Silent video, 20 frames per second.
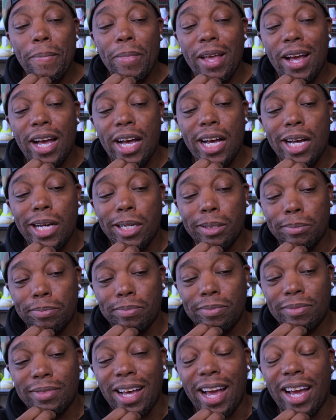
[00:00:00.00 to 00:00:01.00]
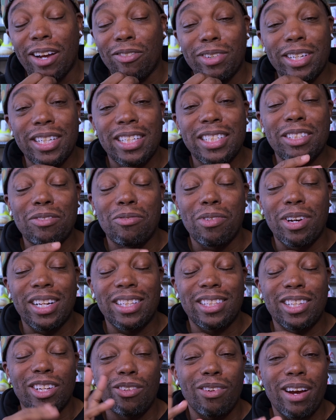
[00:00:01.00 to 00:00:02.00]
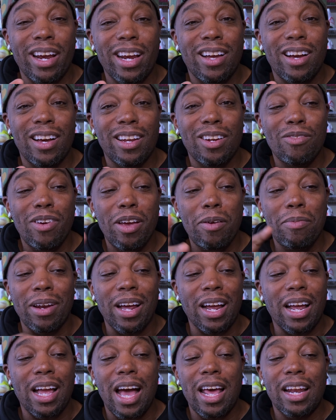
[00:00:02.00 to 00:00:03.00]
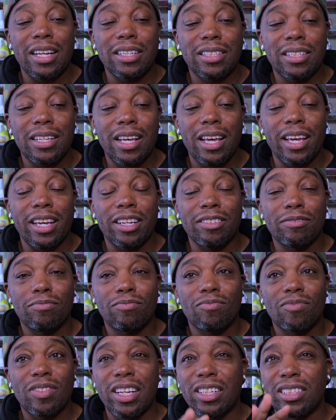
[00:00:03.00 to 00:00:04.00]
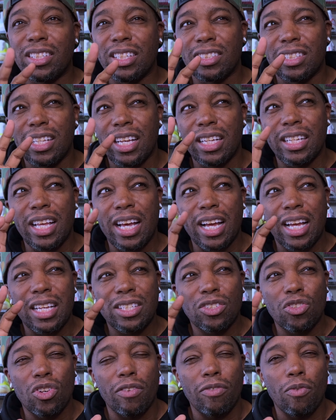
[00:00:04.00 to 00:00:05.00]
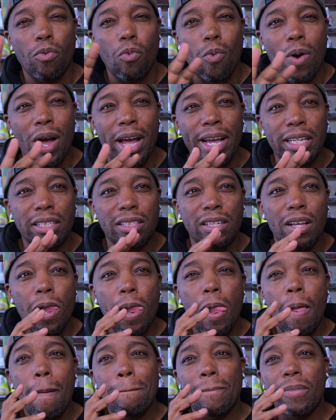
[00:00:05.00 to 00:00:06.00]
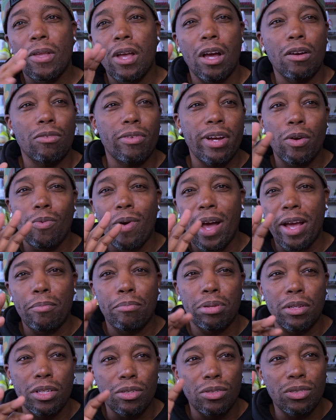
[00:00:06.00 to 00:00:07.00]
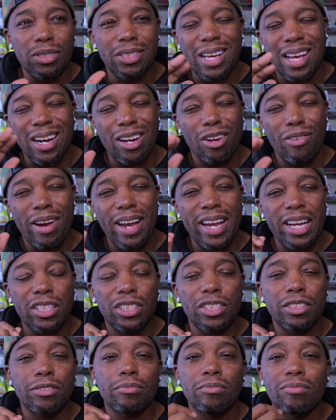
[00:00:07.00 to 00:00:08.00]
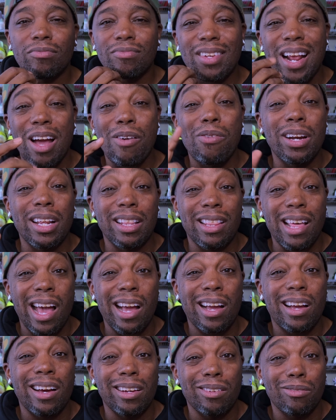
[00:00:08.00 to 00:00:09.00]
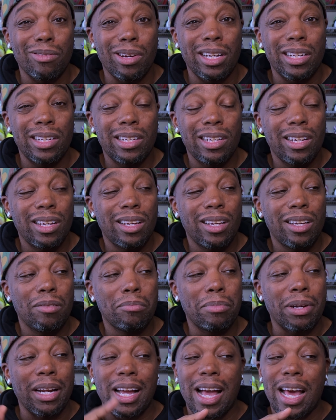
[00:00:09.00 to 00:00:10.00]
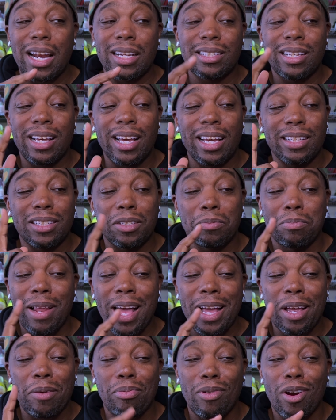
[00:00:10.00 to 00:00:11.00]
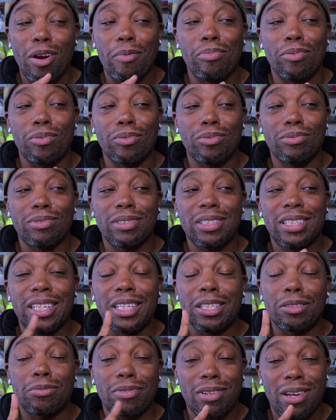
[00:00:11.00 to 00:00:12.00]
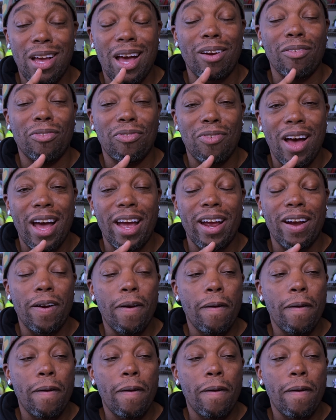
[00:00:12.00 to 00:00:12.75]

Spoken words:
I originally wanted the gray colorway, but I gotta say, there's that sort of white, red, white, blue is kind of grayish. I wanted that colorway. But I gotta say, this black and purple is kind of fire.